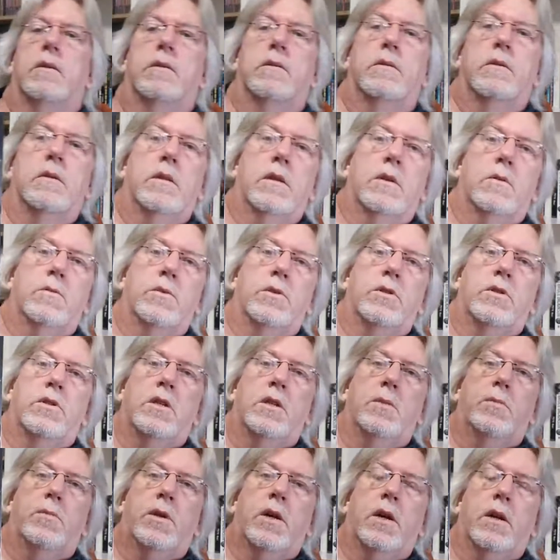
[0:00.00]
So that was
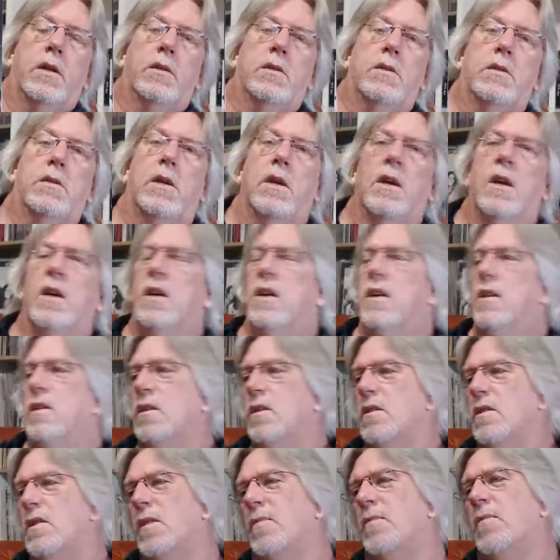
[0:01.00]
Deep Cuts.
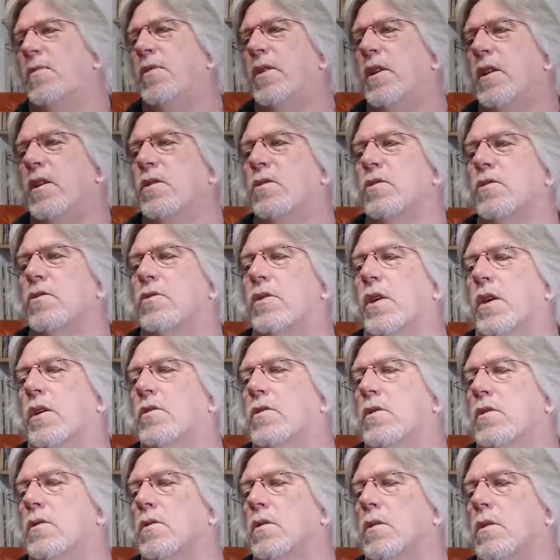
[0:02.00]
There's some fairly good
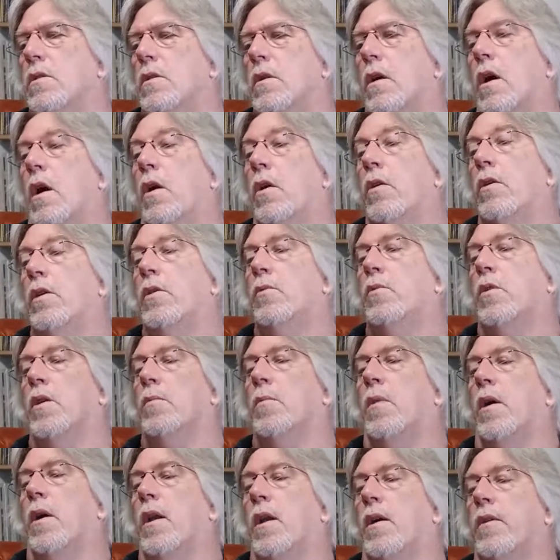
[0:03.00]
tracks on here. I Only Want
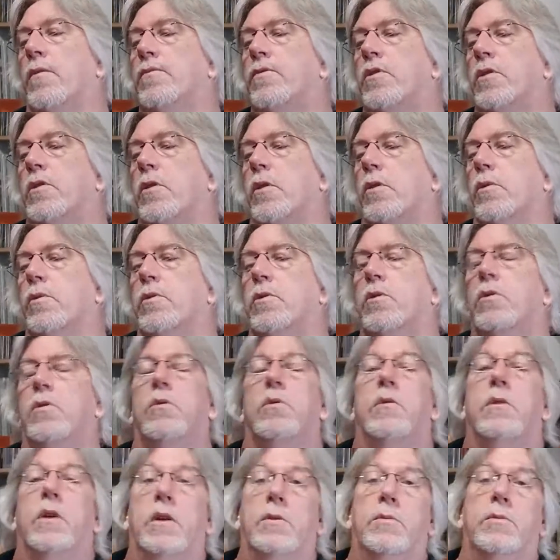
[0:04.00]
My Love to Grow in
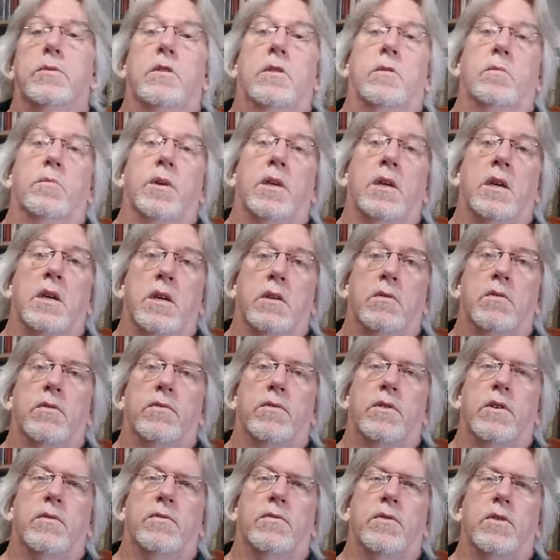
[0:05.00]
You. That was the big hit off
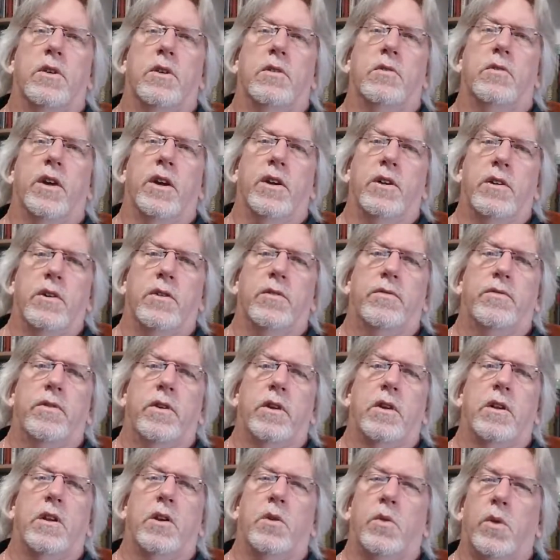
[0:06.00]
here. Very radio
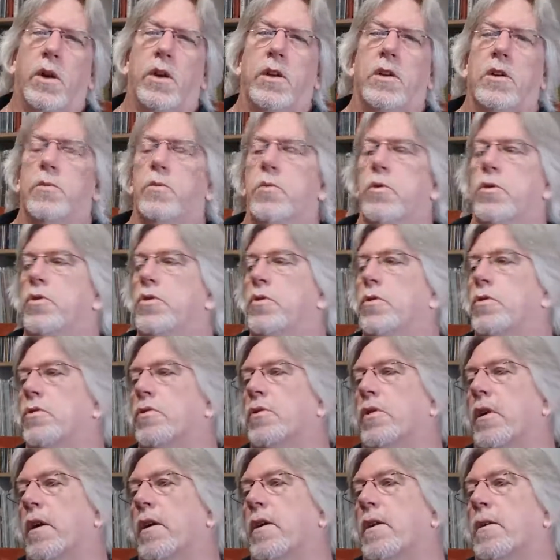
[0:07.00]
friendly, quite a commercial
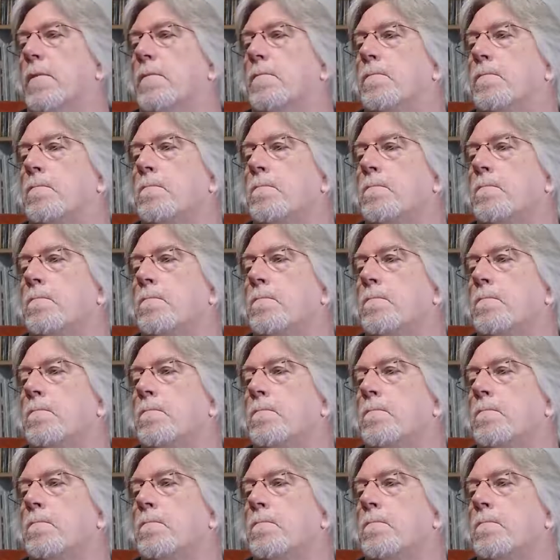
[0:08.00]
track.